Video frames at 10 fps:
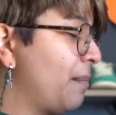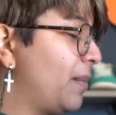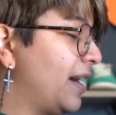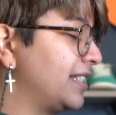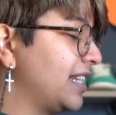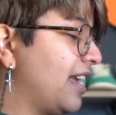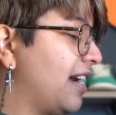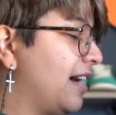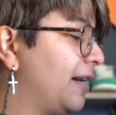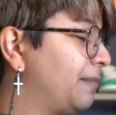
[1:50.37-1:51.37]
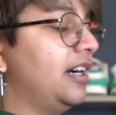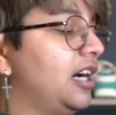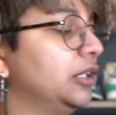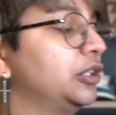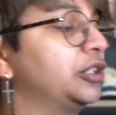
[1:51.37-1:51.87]
But
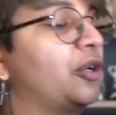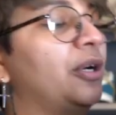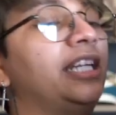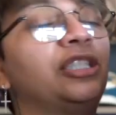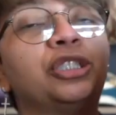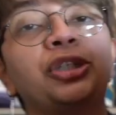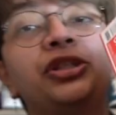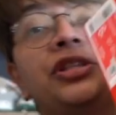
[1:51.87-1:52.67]
I'll just go ahead and show you